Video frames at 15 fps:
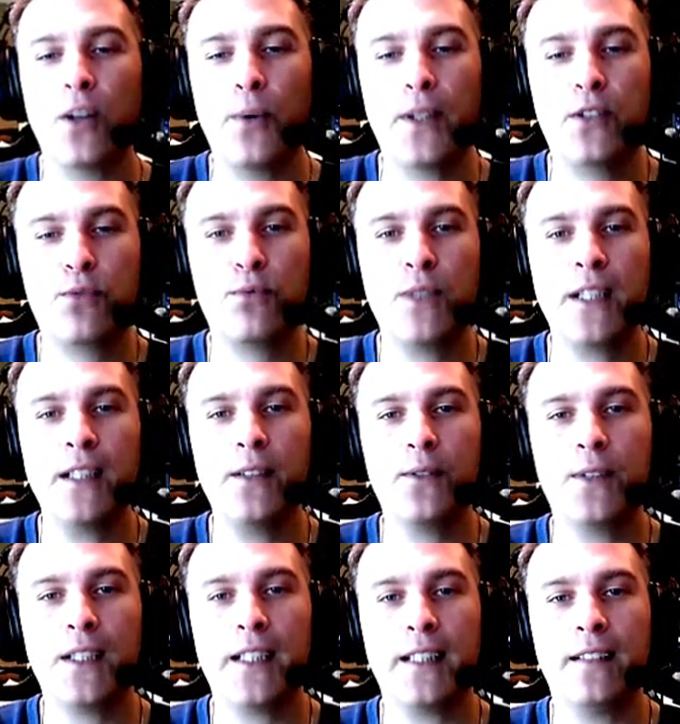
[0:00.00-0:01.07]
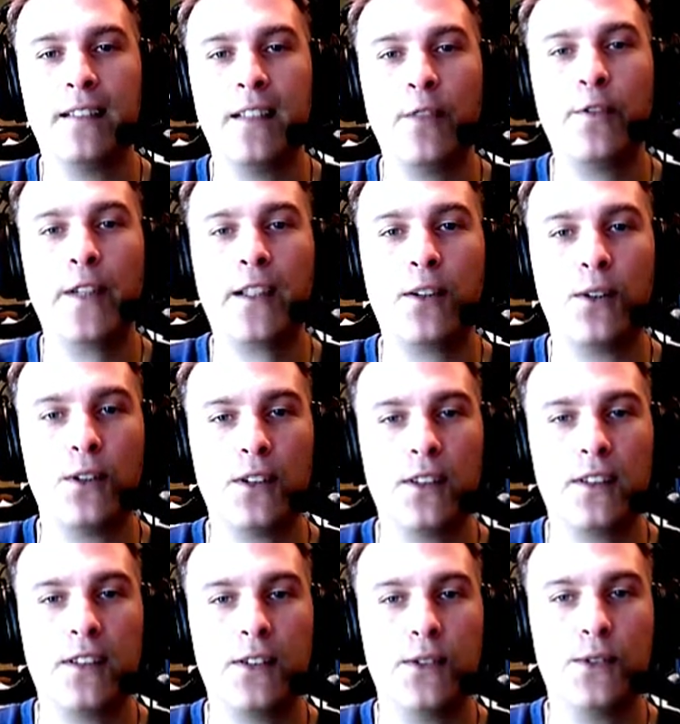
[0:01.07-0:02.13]
it's really
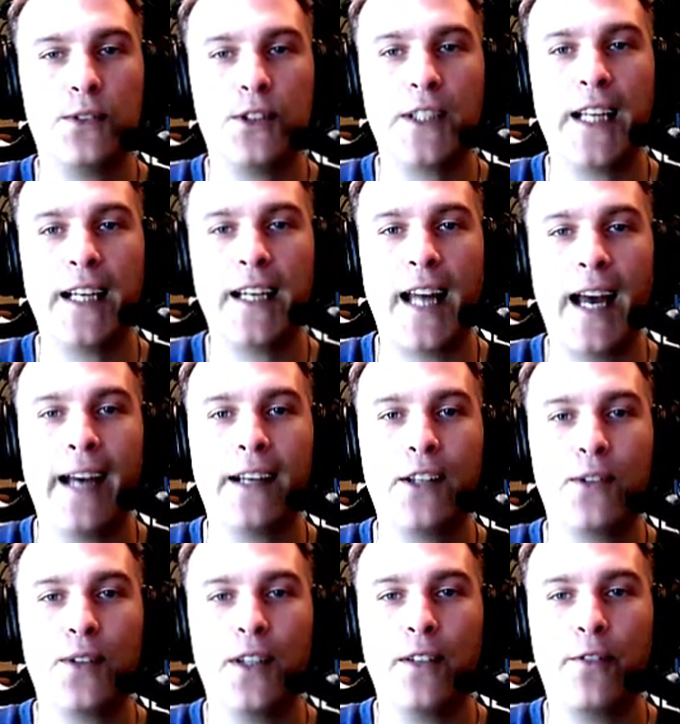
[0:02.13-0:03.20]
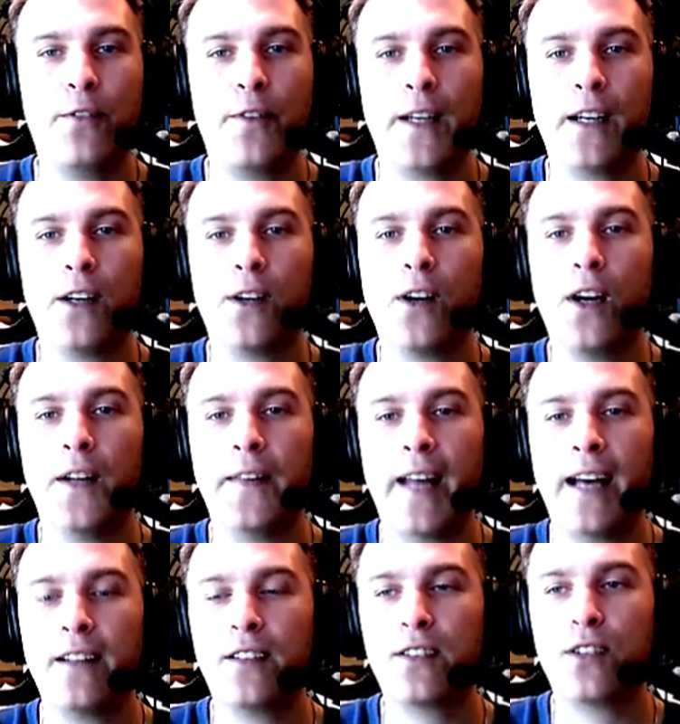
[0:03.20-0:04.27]
difficult to get an accurate figure on
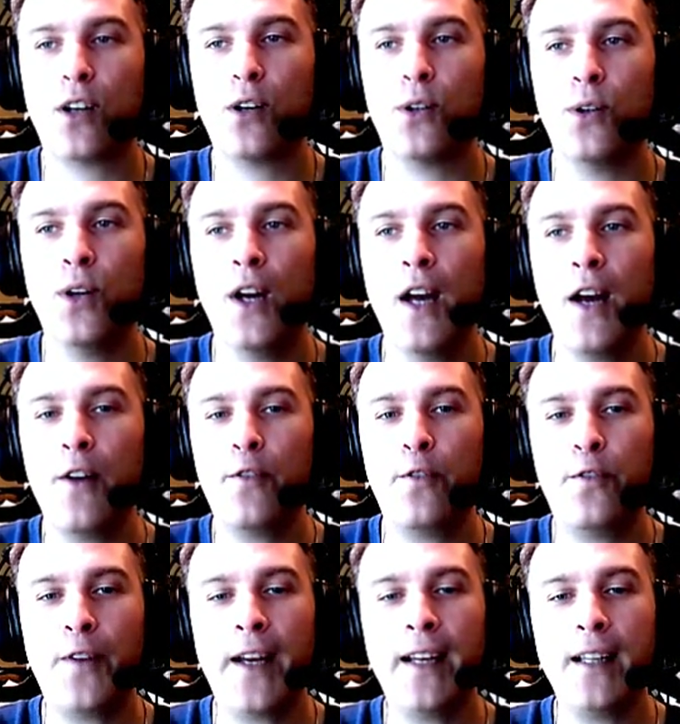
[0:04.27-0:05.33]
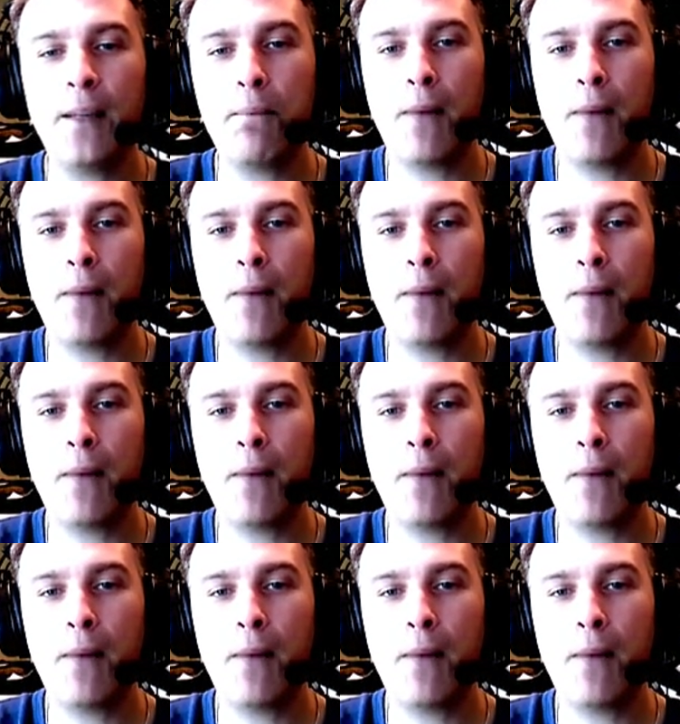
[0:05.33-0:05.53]
that. So fairly